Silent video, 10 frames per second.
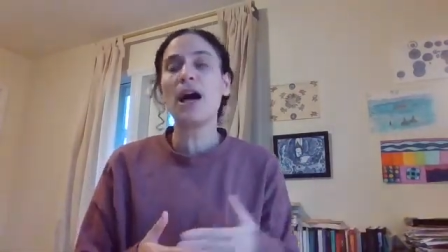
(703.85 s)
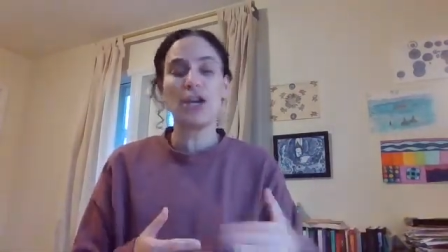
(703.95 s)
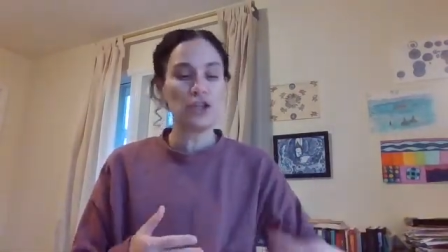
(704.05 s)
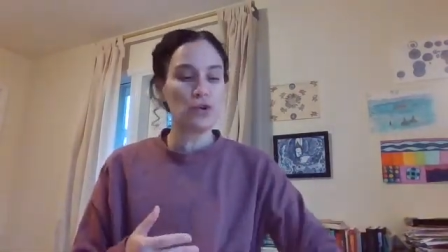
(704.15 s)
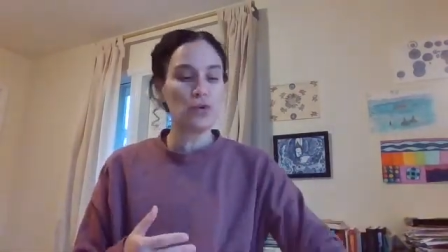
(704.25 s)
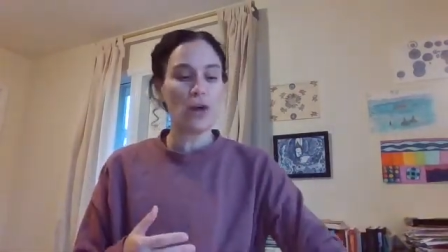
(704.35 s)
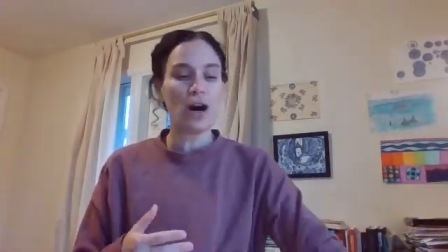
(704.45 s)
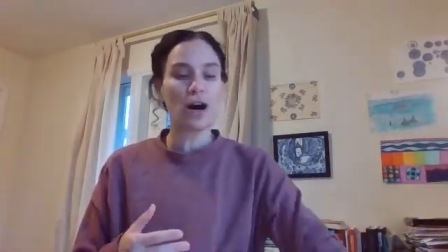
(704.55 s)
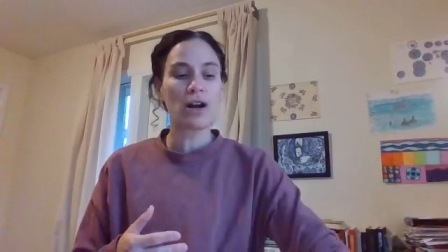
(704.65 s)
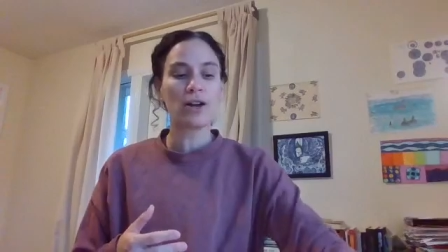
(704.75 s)
You
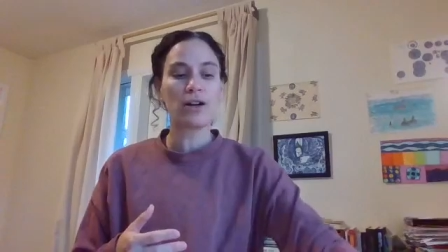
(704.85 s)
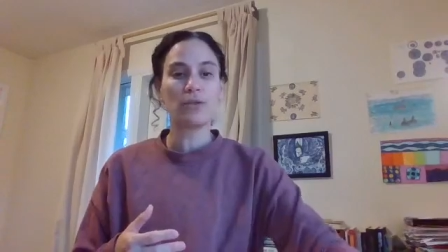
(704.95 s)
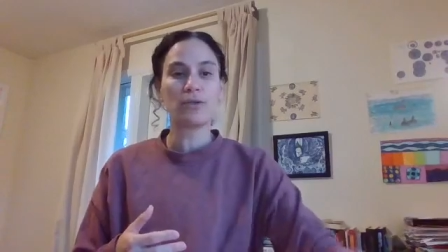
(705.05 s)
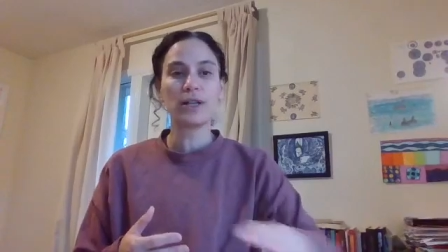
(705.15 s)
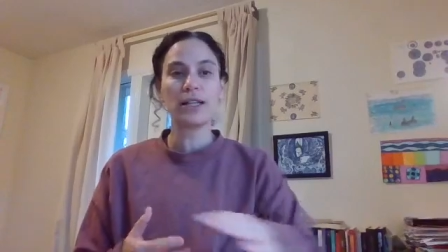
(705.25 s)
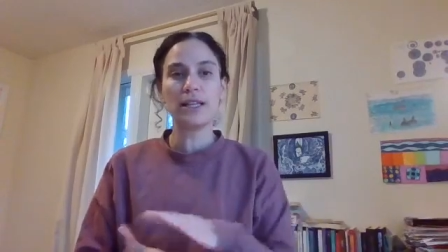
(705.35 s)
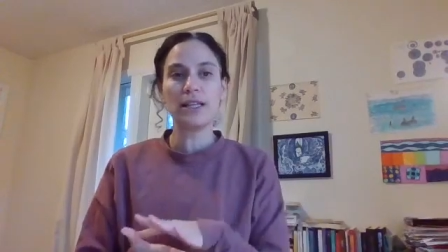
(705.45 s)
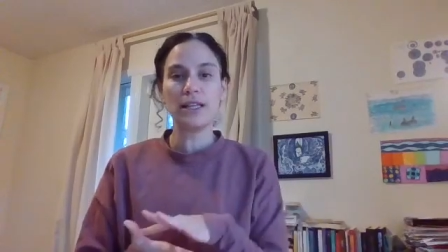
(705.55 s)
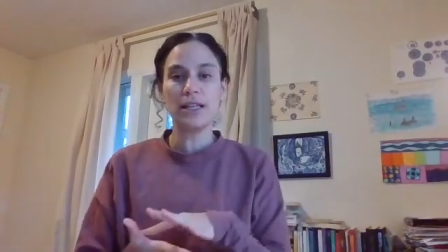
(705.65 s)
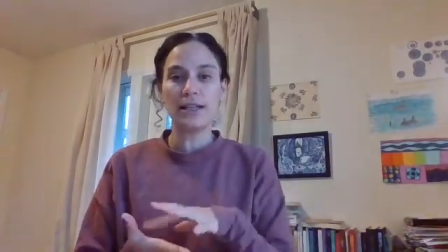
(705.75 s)
are
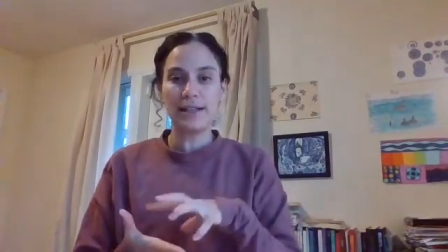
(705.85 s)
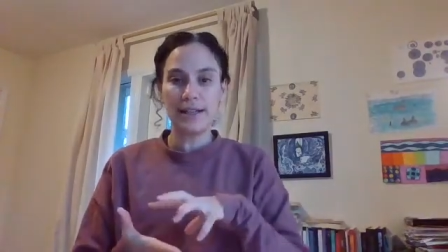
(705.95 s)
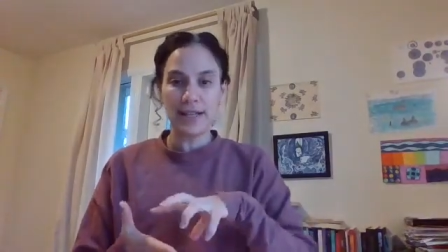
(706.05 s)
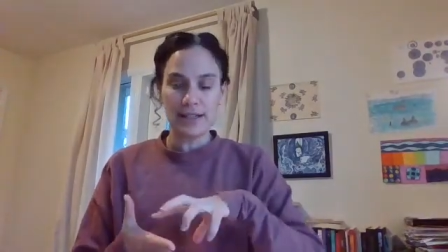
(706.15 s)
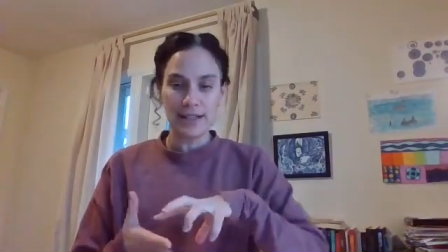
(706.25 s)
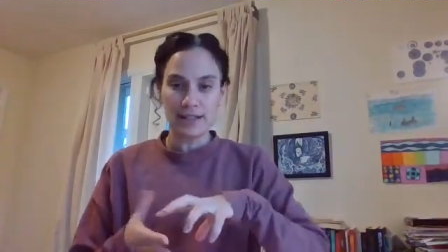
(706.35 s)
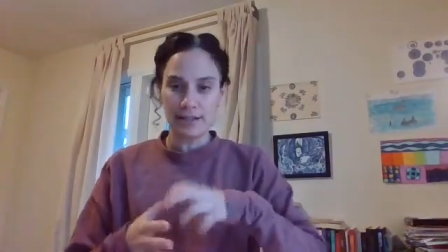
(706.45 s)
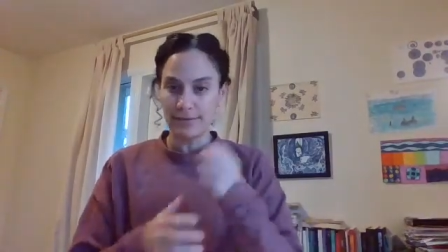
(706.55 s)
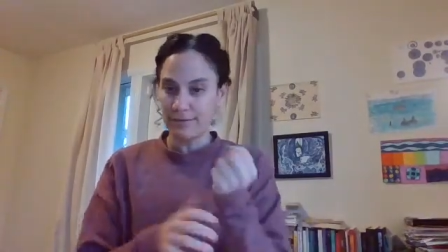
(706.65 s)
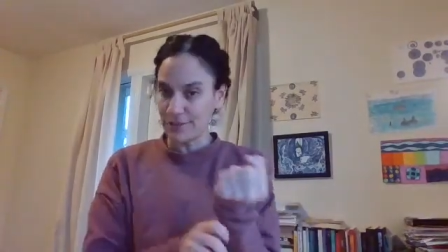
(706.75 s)
really
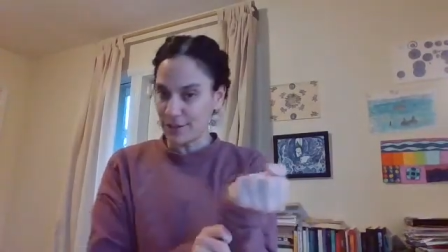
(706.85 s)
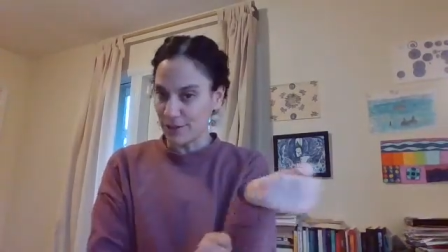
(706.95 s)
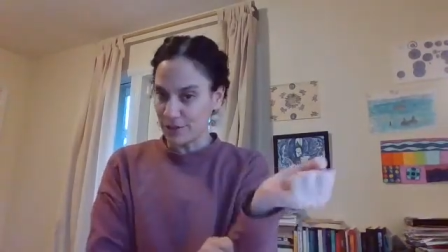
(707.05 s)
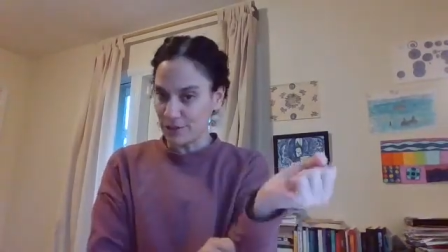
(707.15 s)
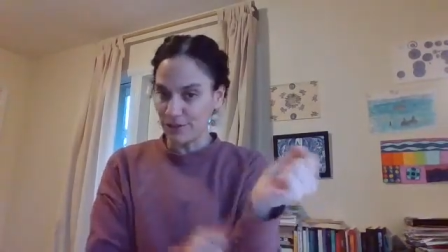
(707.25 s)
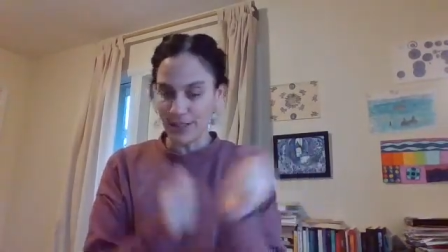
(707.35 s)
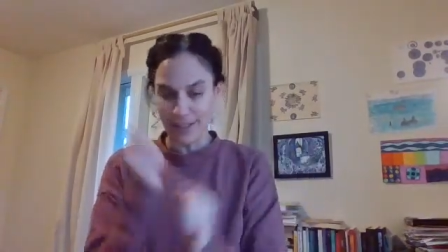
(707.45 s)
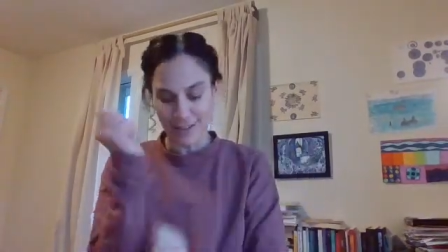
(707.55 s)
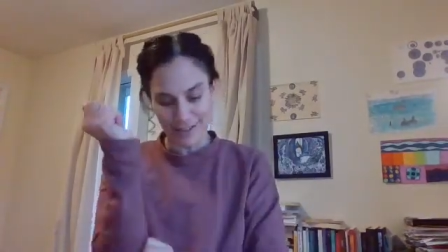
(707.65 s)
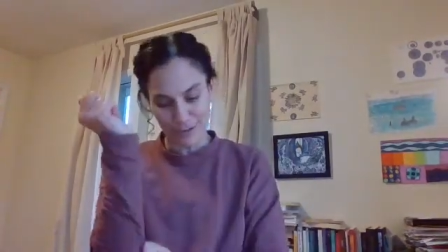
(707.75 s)
getting, to
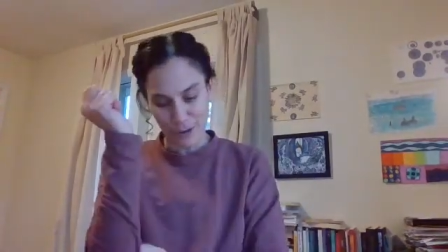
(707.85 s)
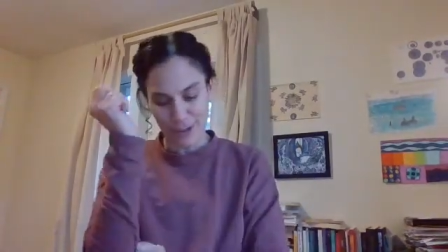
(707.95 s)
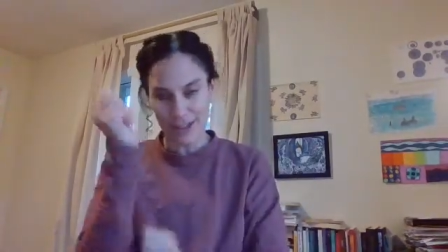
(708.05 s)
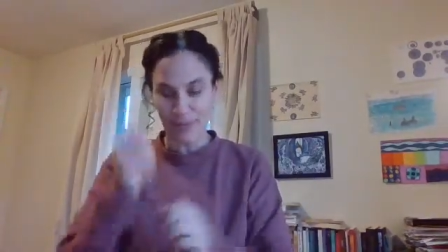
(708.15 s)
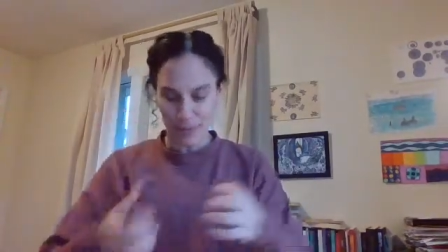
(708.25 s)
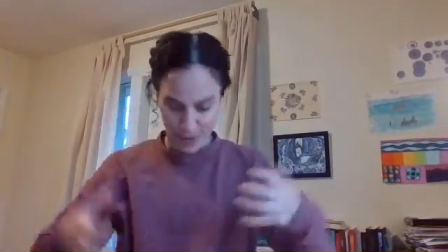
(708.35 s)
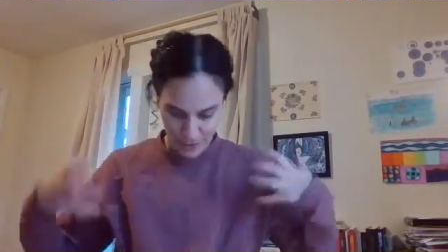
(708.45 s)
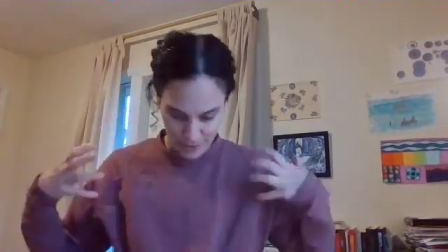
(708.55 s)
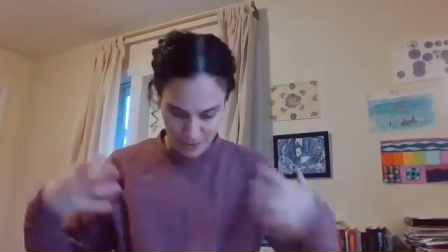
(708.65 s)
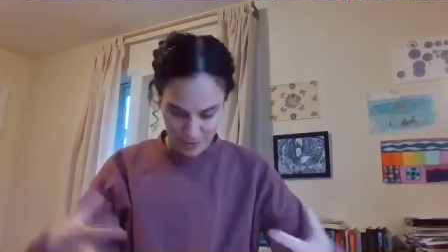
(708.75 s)
the rolling up your
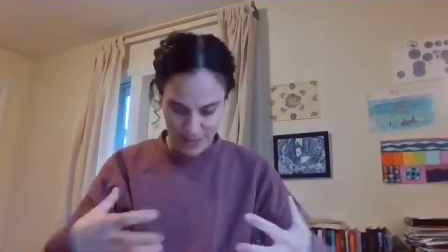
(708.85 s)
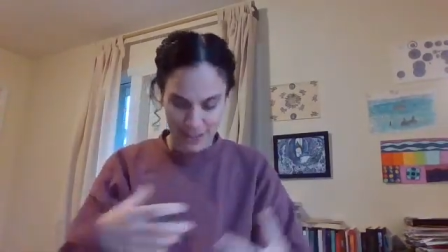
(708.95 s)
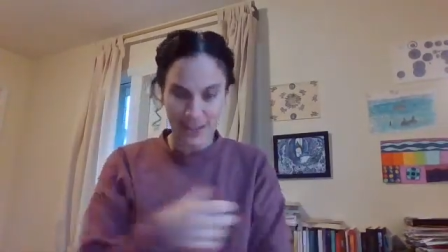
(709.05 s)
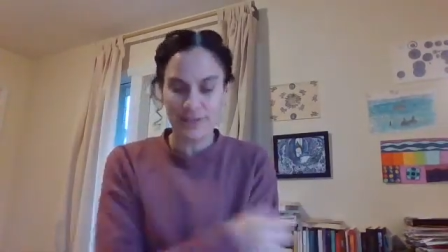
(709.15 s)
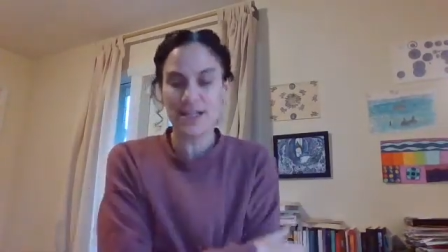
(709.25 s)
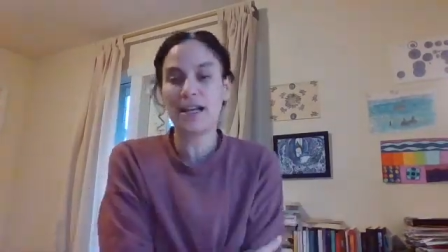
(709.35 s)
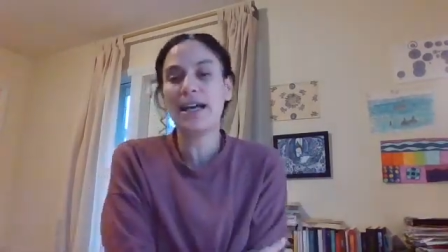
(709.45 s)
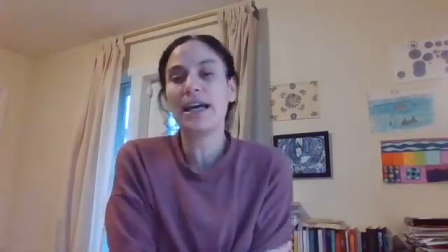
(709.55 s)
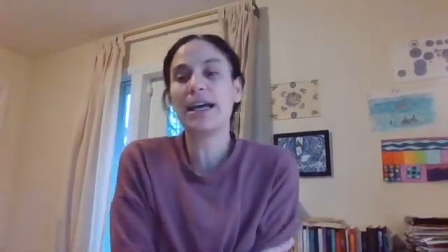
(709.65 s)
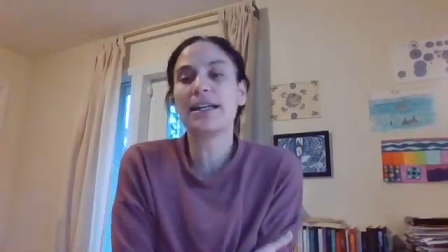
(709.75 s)
sleeves
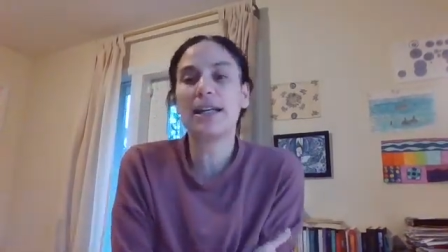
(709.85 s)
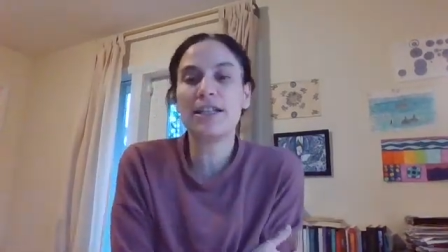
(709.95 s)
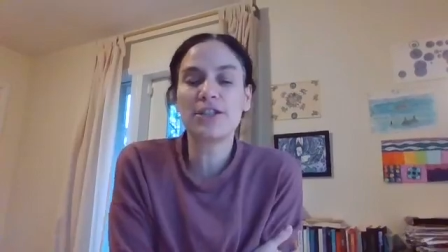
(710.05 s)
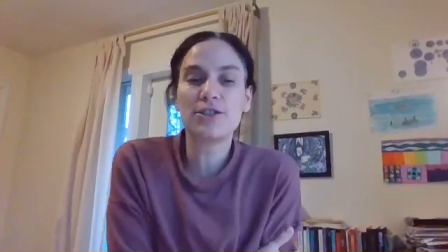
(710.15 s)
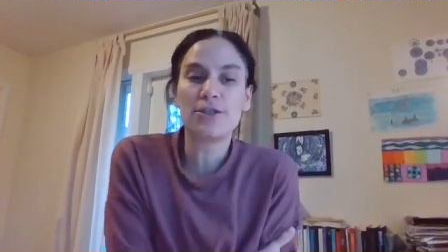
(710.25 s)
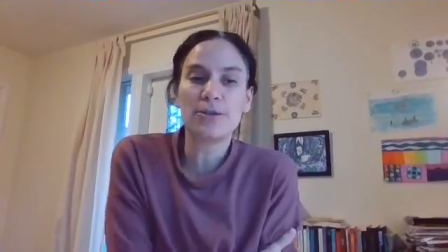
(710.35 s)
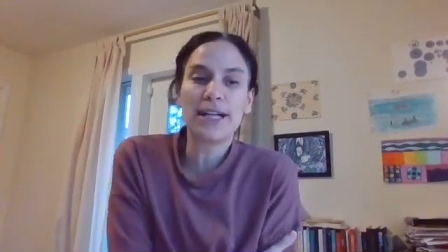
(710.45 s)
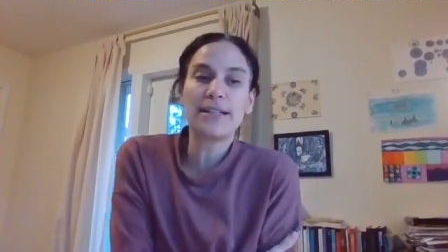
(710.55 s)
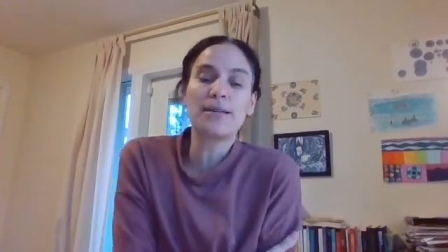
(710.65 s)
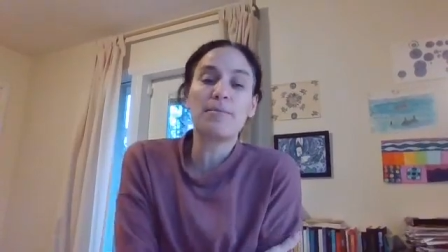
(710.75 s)
and getting into the
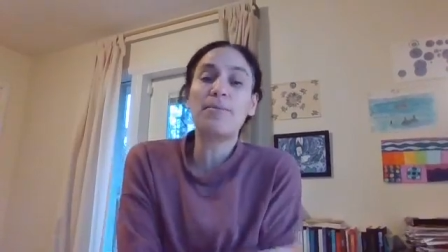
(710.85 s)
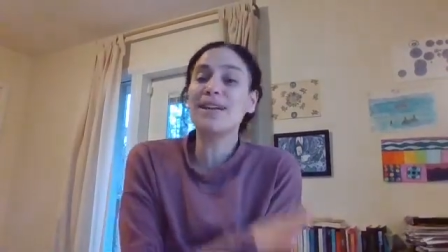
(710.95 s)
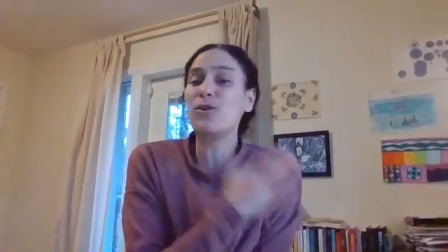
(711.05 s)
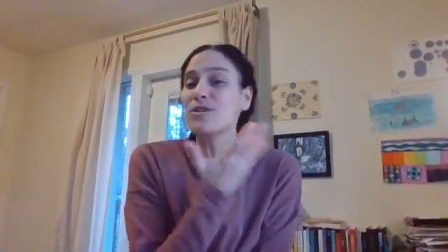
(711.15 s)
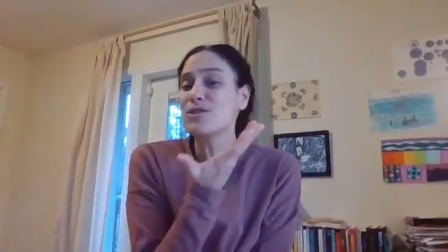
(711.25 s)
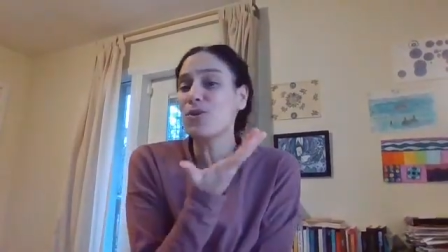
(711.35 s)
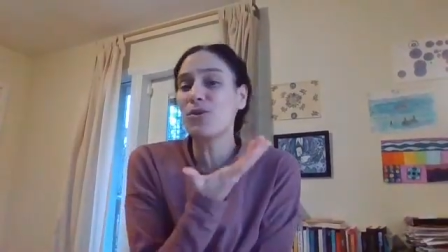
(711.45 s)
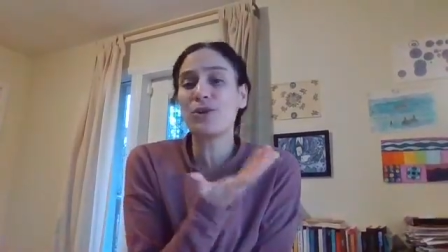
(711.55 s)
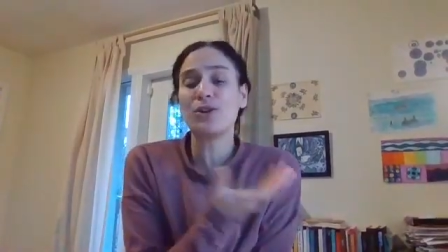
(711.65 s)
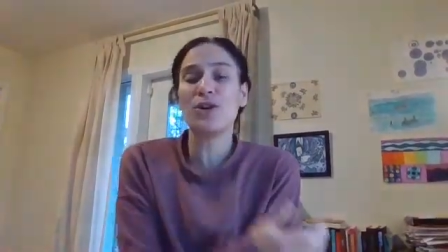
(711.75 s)
writing, but also,
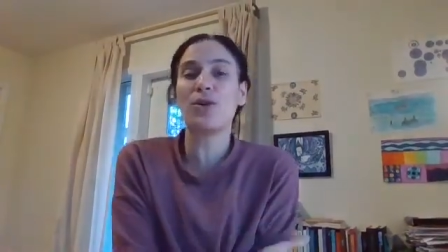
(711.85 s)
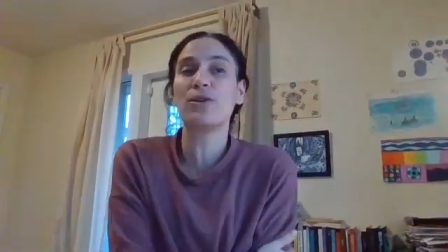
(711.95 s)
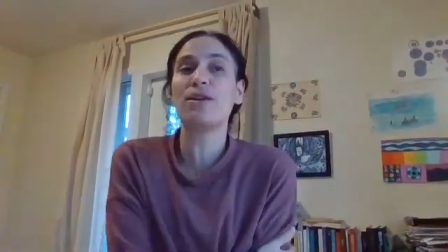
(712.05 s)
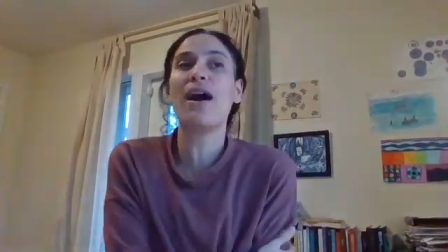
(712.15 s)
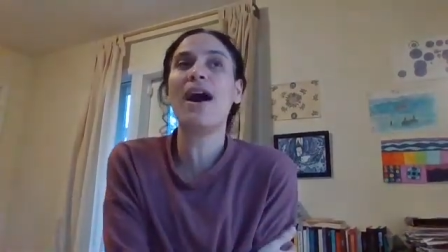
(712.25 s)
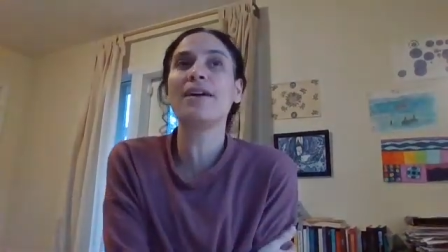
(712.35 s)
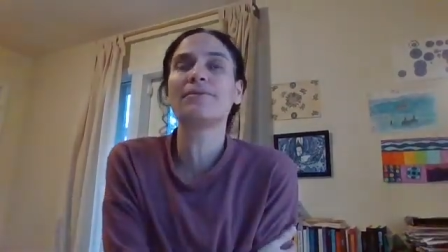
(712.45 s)
not